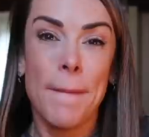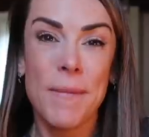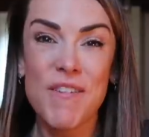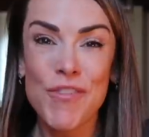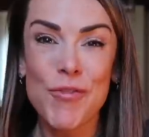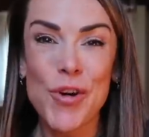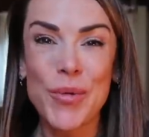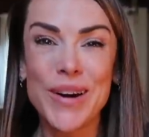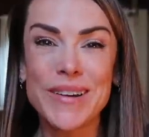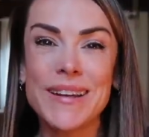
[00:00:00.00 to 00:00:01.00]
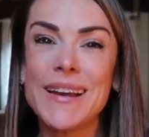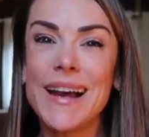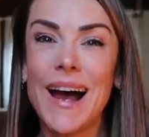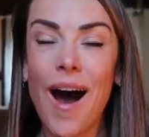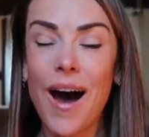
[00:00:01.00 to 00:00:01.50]
moving forward,
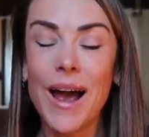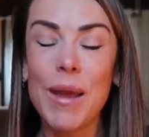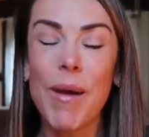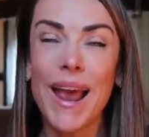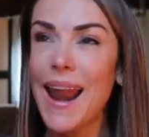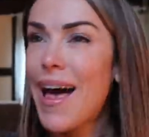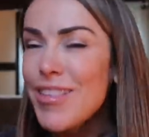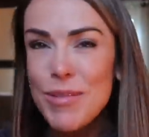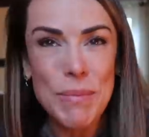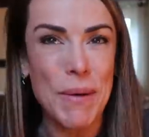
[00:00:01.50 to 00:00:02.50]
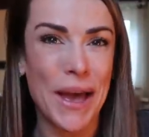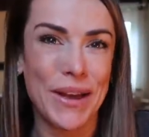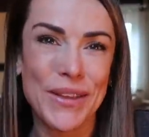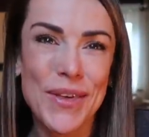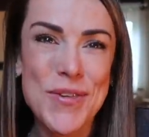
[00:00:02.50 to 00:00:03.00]
I'm glad to be
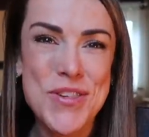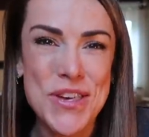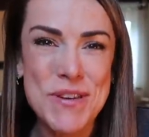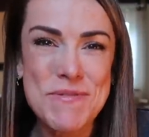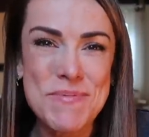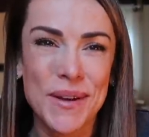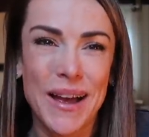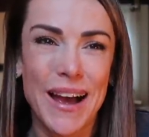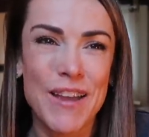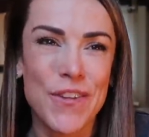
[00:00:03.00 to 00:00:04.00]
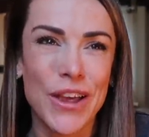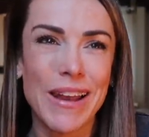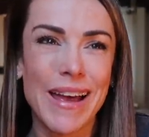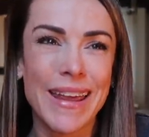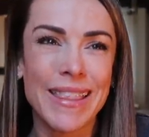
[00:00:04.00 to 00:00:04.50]
back on YouTube. I feel
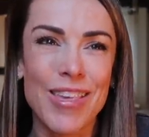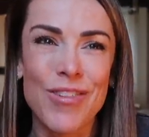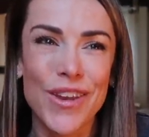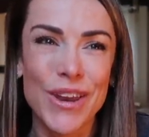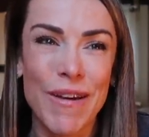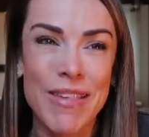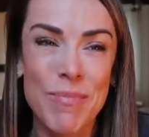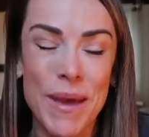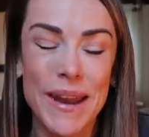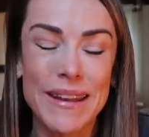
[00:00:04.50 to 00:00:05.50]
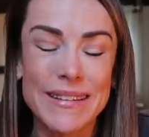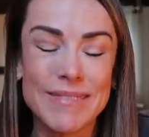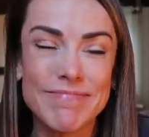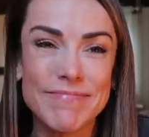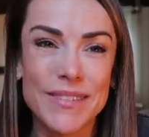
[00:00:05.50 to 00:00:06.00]
like this video has been
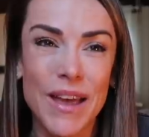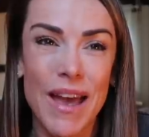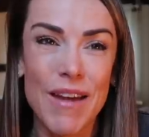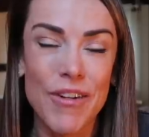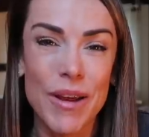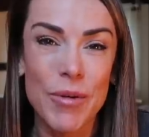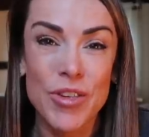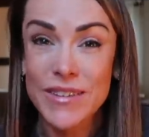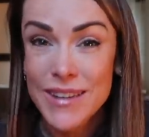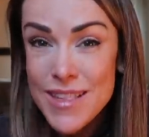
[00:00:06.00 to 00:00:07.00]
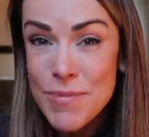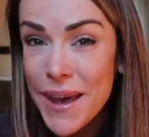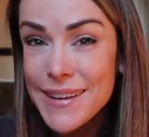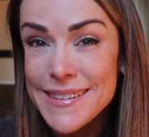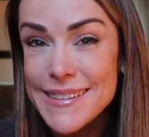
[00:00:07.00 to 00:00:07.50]
very much
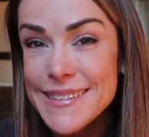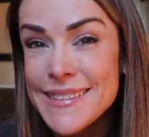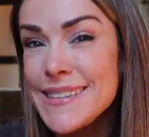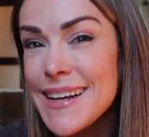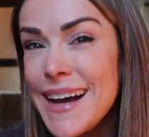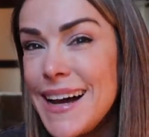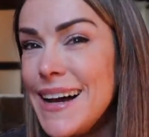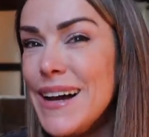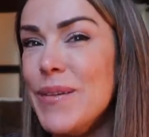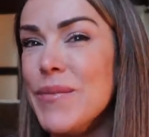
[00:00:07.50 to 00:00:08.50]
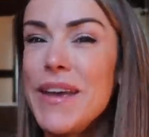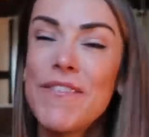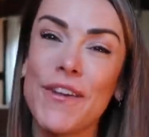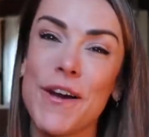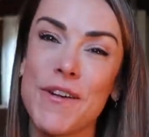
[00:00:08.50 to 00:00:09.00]
anticipated.
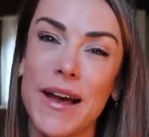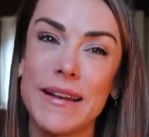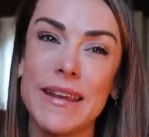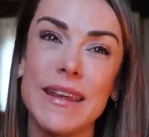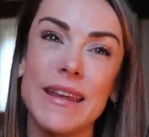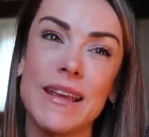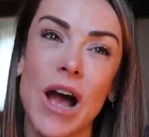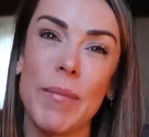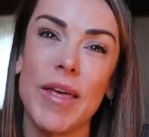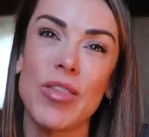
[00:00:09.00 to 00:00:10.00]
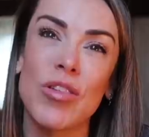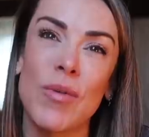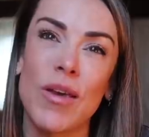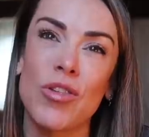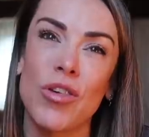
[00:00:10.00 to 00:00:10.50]
If you have any comments,
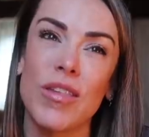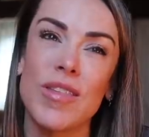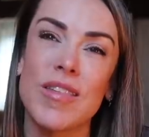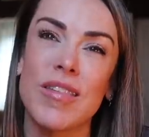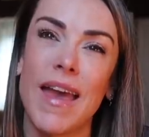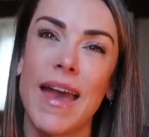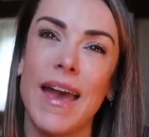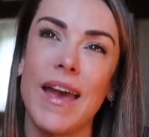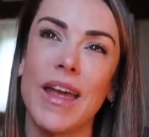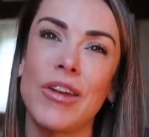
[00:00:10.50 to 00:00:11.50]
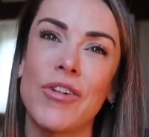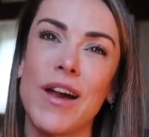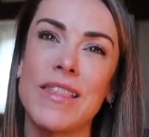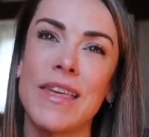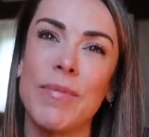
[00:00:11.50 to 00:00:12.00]
questions,
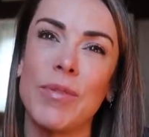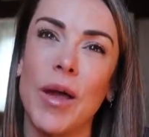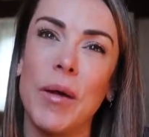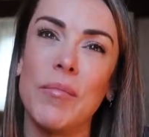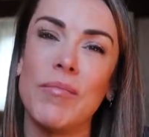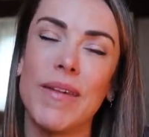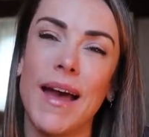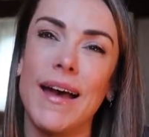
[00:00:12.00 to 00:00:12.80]
try to keep them